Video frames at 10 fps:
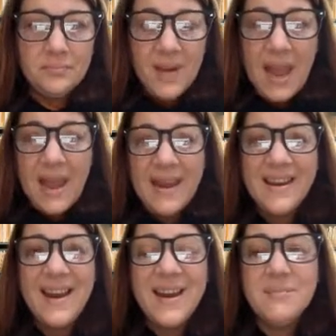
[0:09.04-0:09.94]

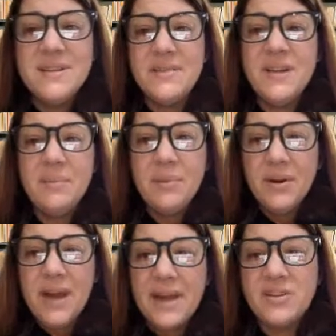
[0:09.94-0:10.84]
Hi, I am Tiffany
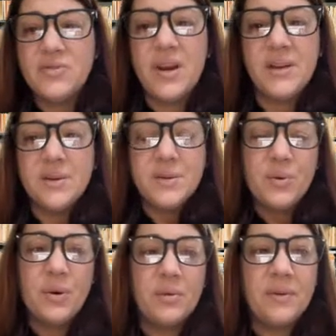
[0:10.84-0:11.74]
Poquette, Troy Hill
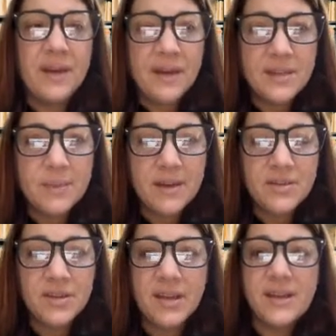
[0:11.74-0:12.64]
School Reading
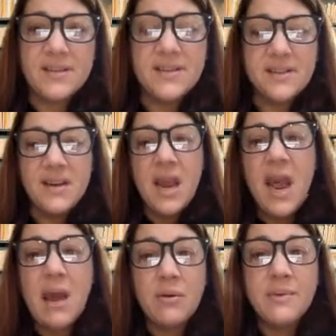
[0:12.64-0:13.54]
Specialist.
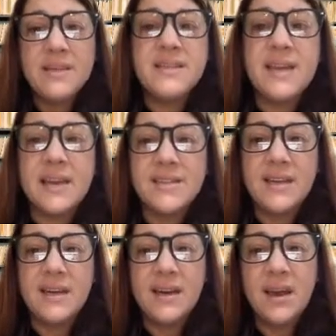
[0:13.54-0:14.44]
I will be
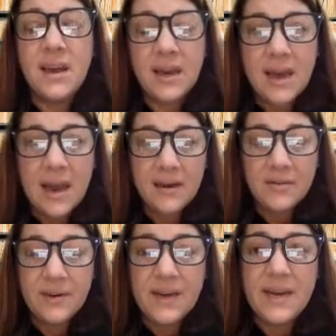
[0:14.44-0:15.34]
discussing
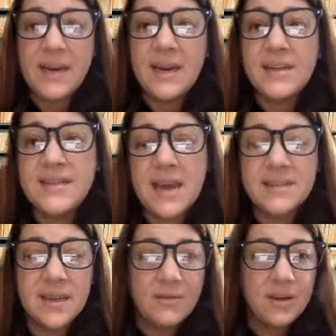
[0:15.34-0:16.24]
guided reading
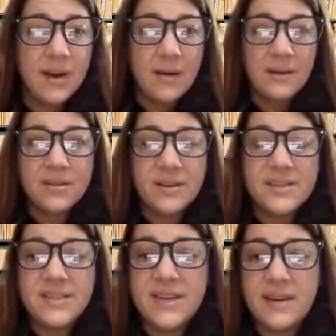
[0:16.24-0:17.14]
text level
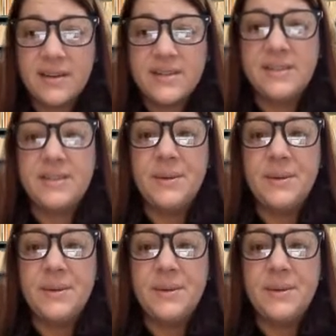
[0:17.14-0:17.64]
characteristics.